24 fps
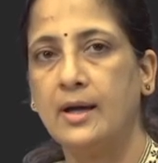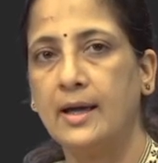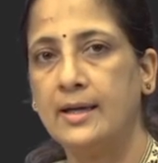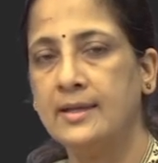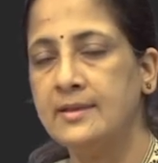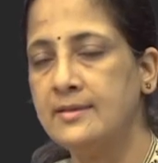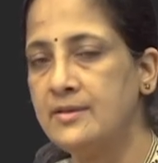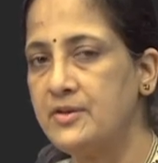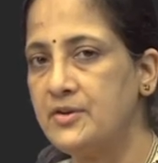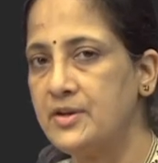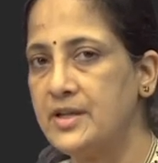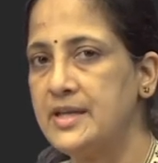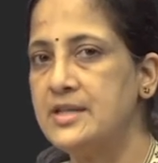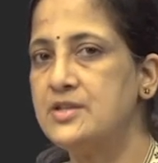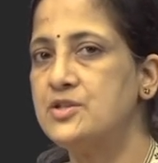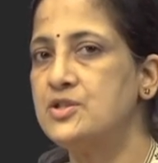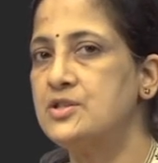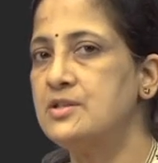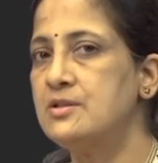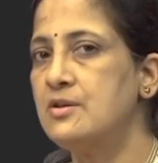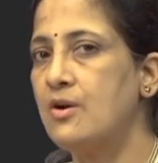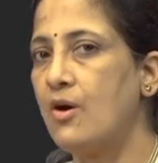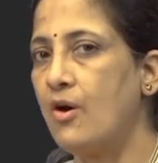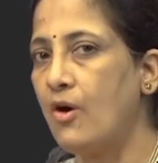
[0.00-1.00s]
in the
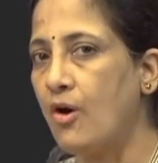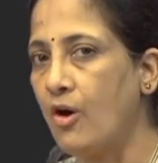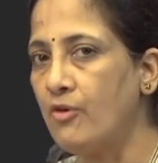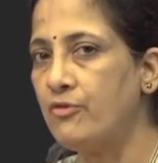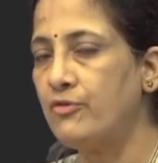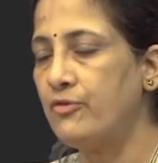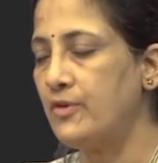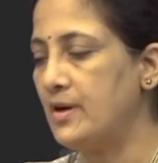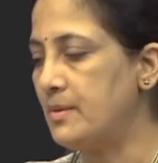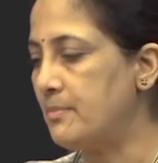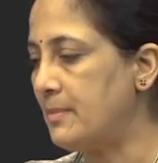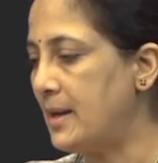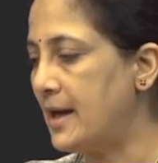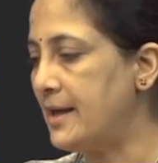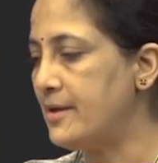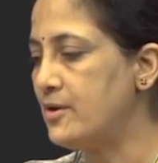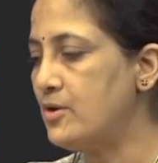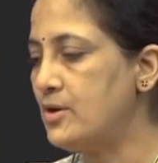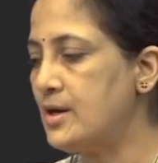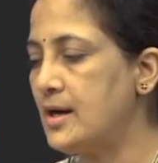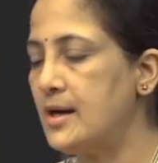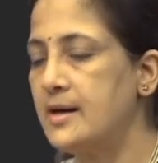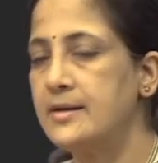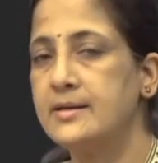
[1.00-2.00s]
region of a
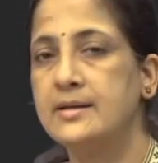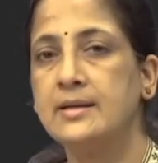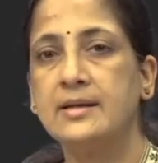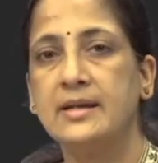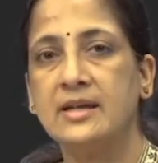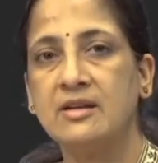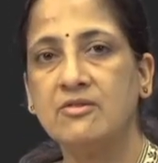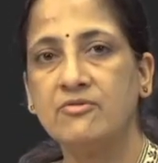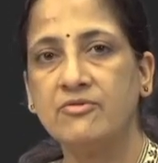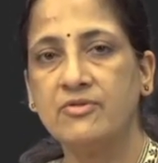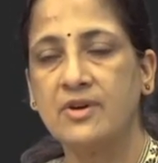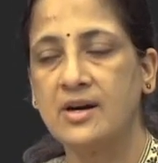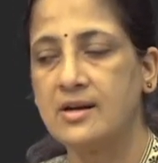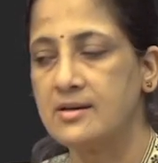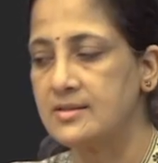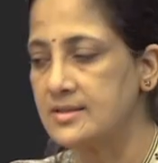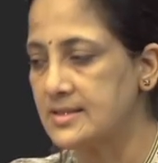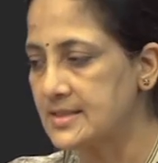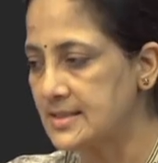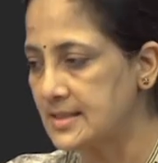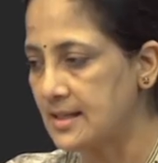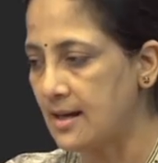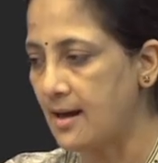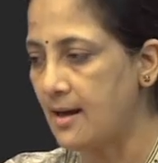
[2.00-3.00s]
myocardial
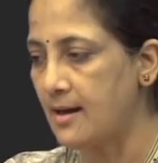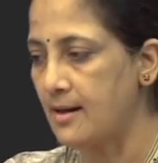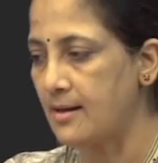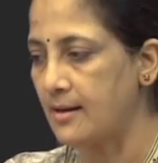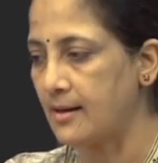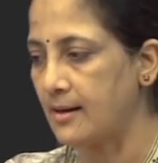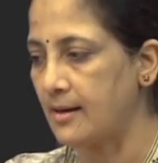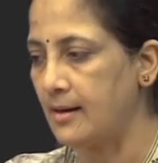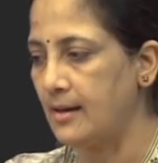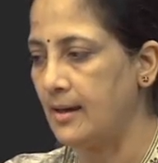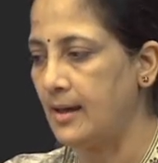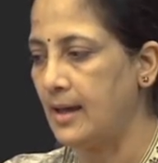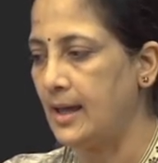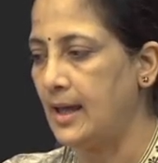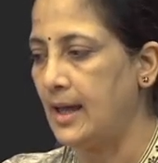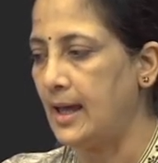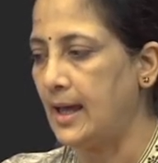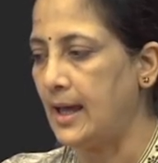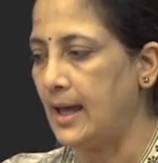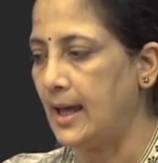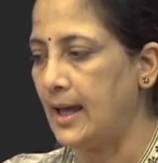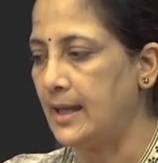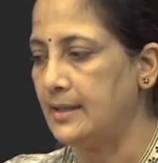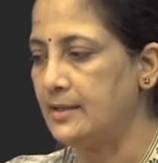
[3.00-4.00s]
infarct scar
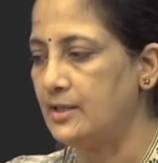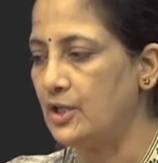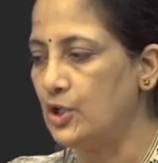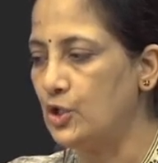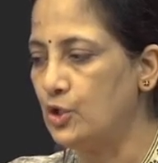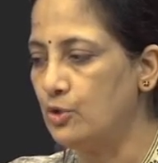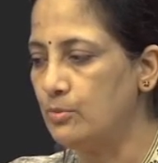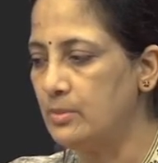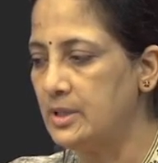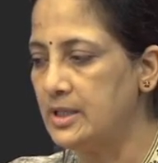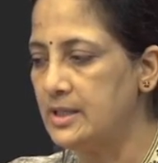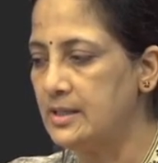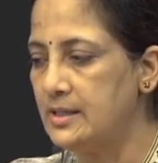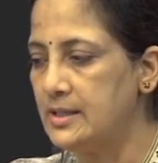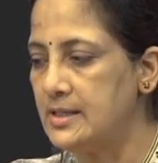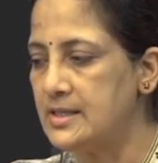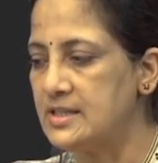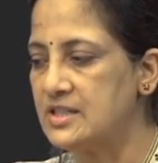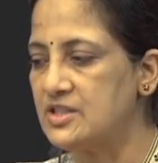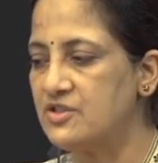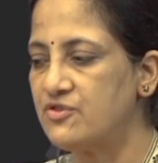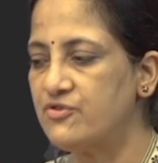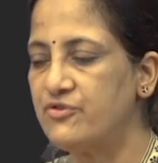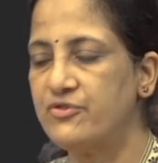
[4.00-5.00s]
and the lumen
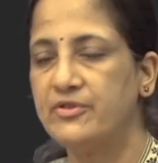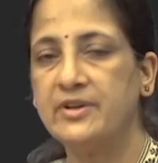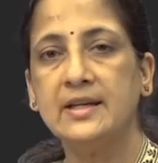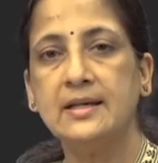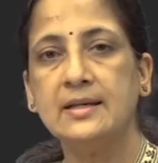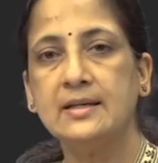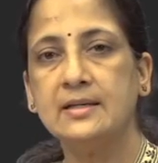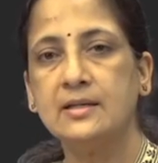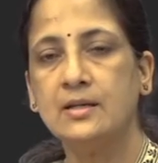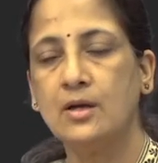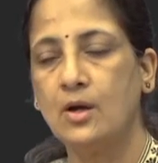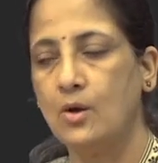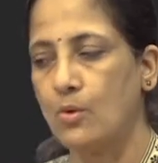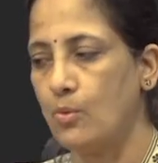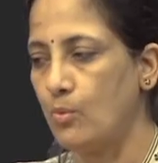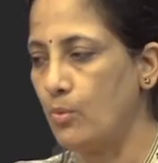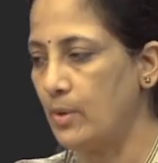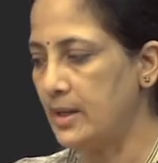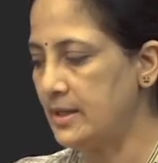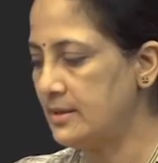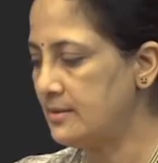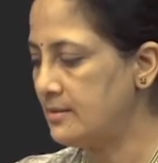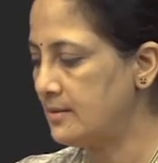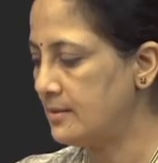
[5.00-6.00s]
is filled
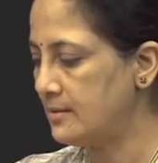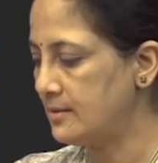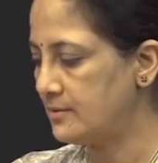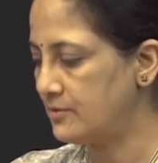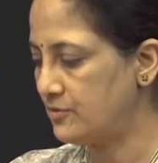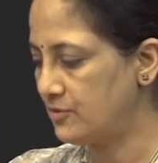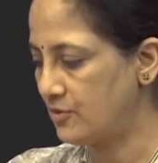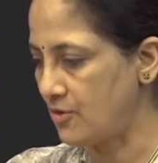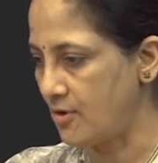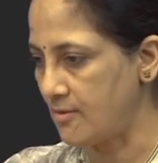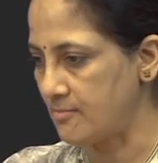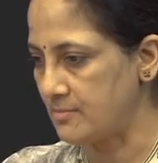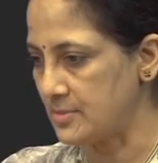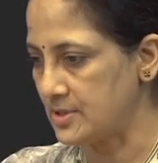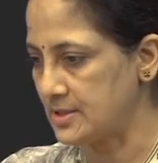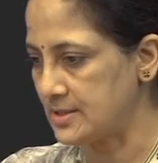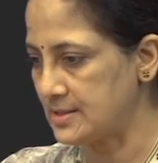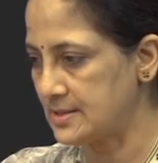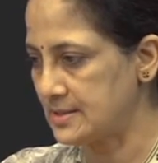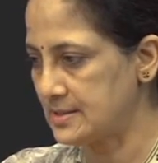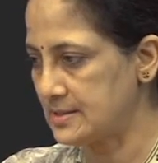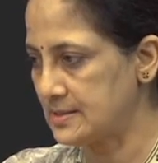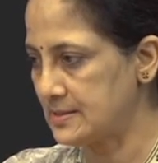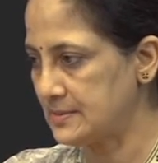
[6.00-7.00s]
with
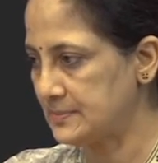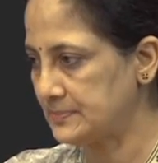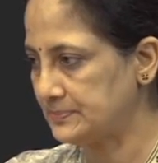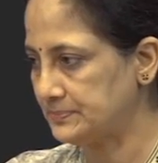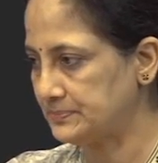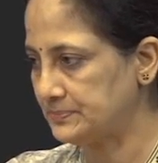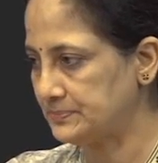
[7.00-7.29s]
thrombus.